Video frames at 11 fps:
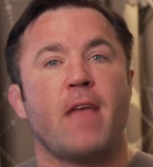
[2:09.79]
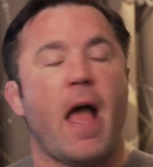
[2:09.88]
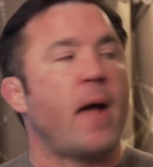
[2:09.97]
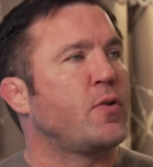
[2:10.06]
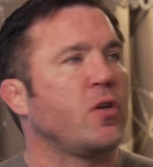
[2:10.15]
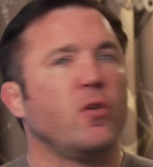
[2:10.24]

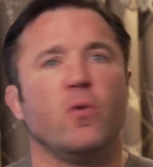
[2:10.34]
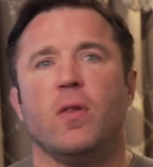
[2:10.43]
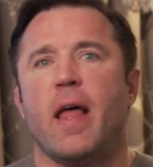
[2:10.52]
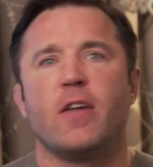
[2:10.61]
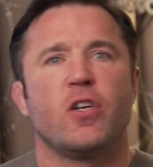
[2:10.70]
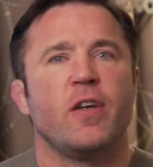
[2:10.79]
Absolute
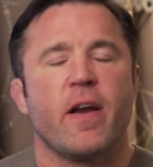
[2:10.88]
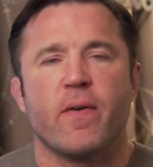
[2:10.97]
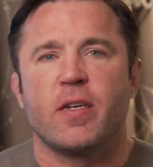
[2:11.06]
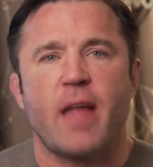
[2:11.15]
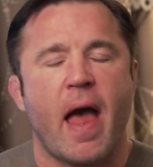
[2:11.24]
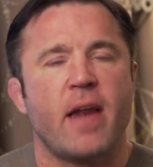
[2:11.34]

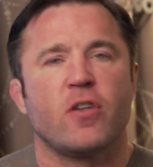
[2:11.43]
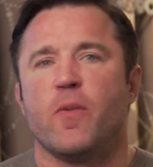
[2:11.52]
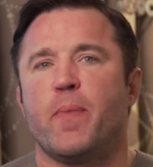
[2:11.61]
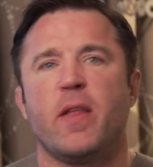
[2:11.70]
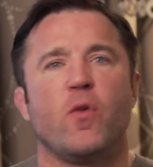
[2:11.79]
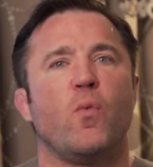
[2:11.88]
legendary status to
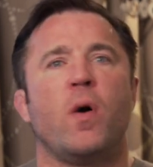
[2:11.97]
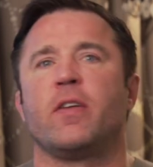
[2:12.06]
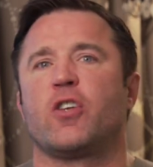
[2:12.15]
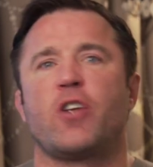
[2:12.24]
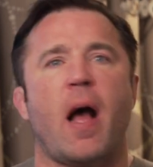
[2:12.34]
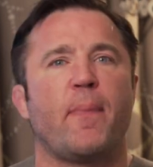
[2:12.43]
be the one
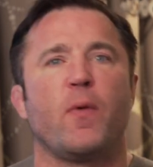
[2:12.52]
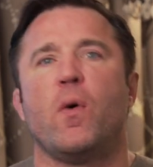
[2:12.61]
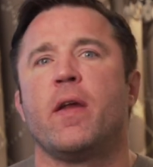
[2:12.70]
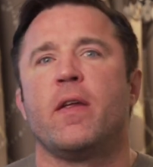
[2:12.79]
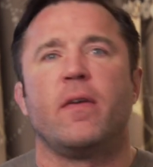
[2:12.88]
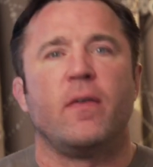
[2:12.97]
to stop the
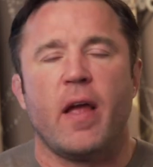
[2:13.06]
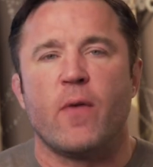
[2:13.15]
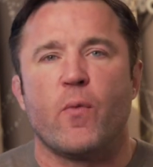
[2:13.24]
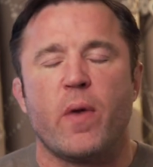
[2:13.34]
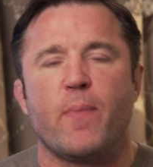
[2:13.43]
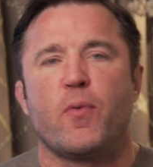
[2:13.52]
one
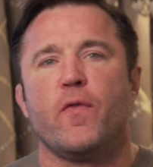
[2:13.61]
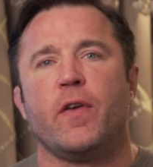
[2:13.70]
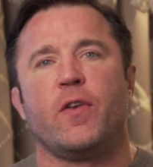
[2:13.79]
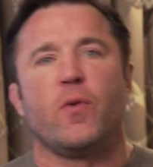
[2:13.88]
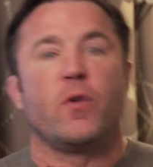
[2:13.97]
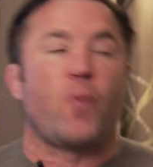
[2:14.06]
and reprove it
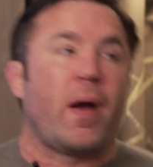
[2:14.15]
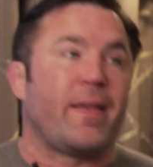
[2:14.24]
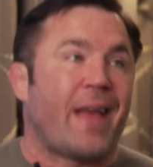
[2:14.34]
and do it twice.